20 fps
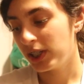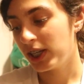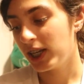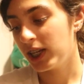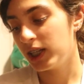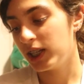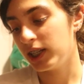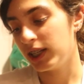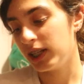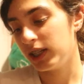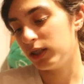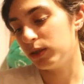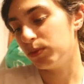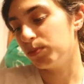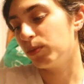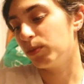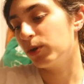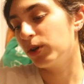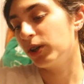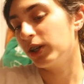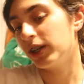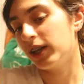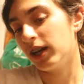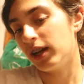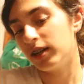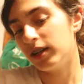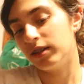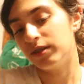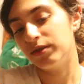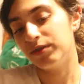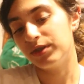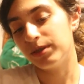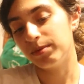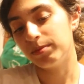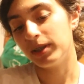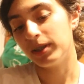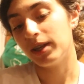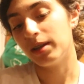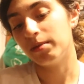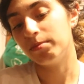today is more of
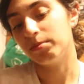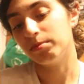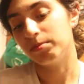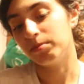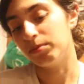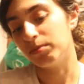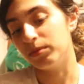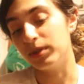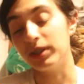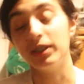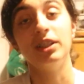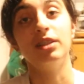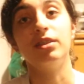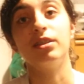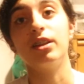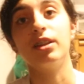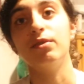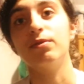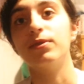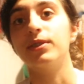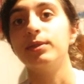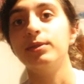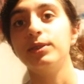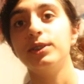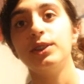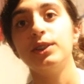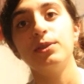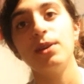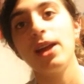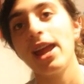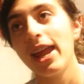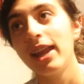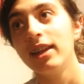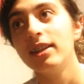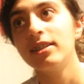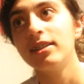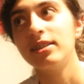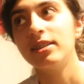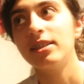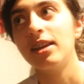something I'm really looking forward to, and
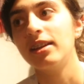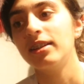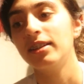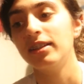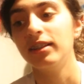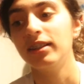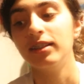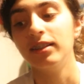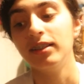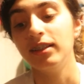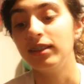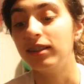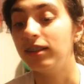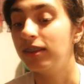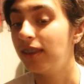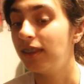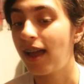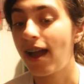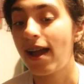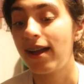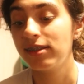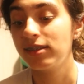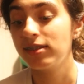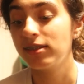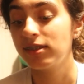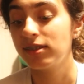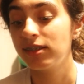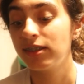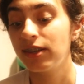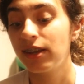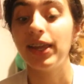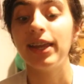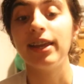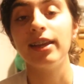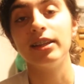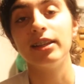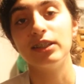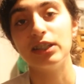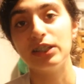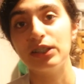it's technically the last
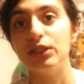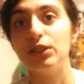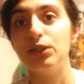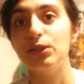thing to